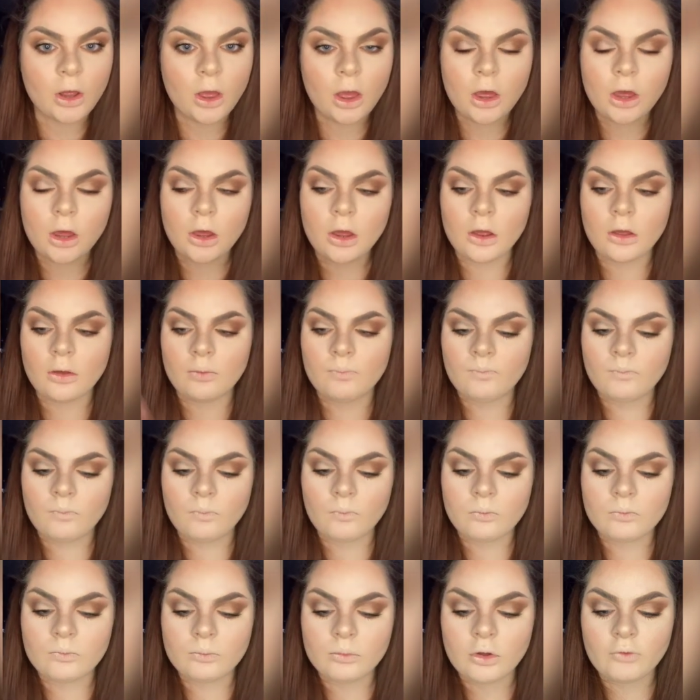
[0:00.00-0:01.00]

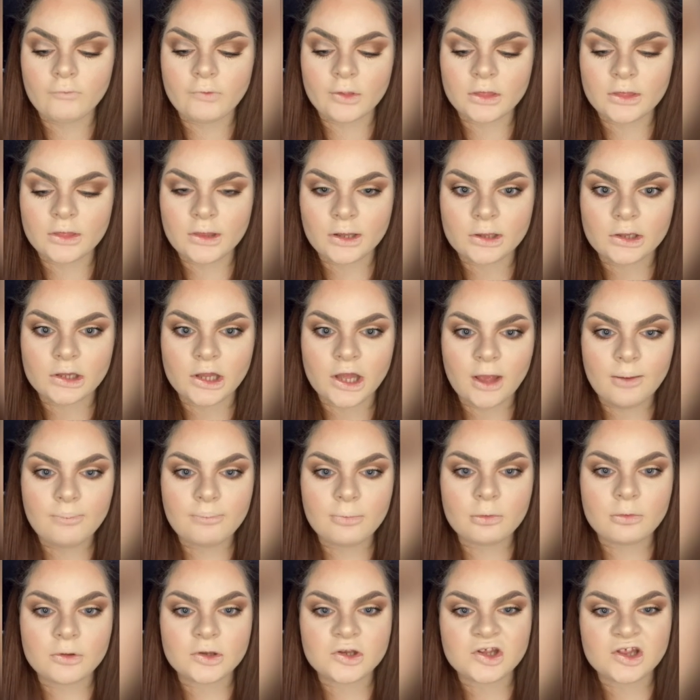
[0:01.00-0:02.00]
move on to lips,
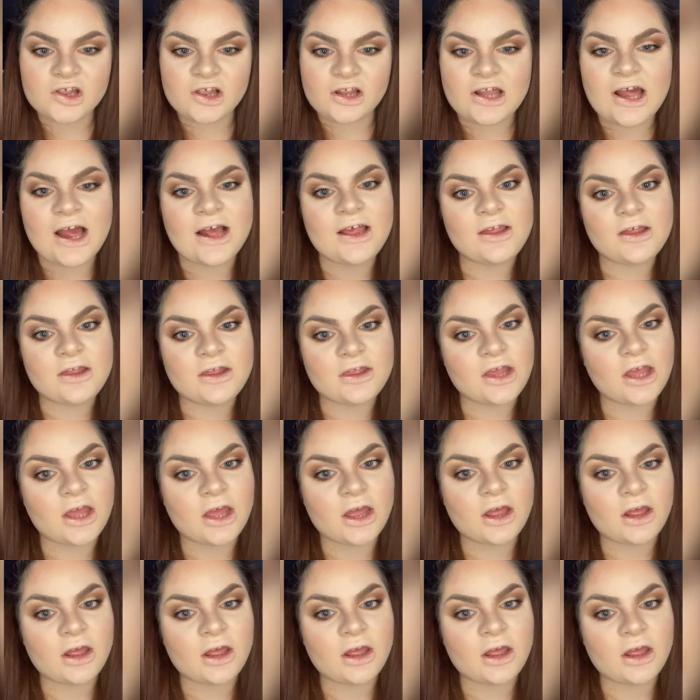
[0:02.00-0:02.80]
which is the last thing,